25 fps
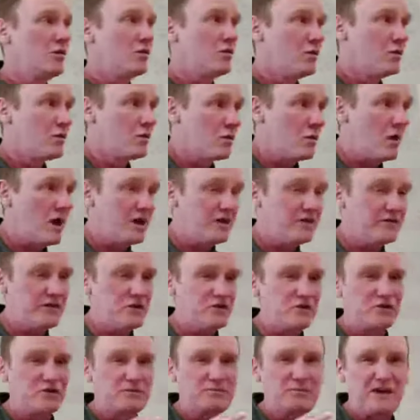One of
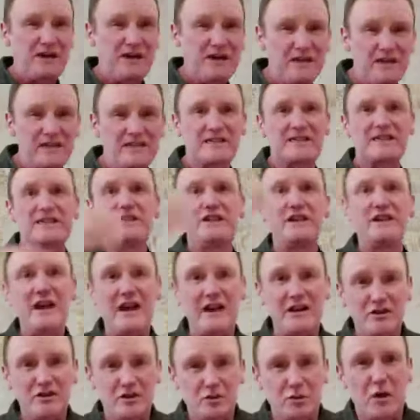you speaks, the
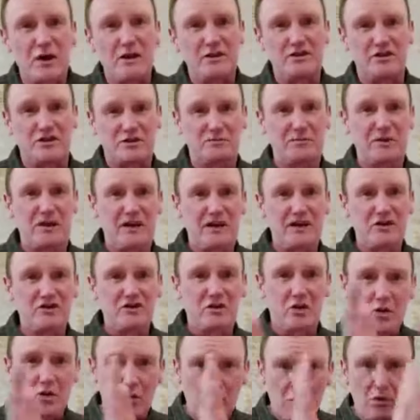next one
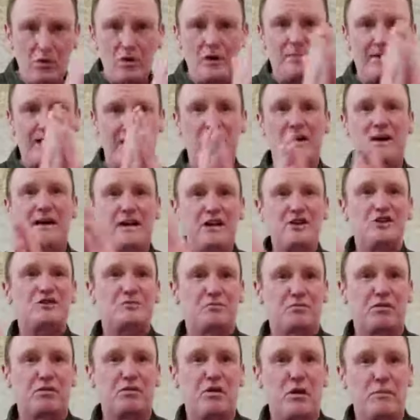speaks. All about
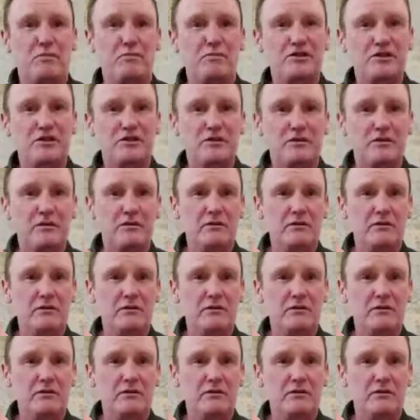each prompt.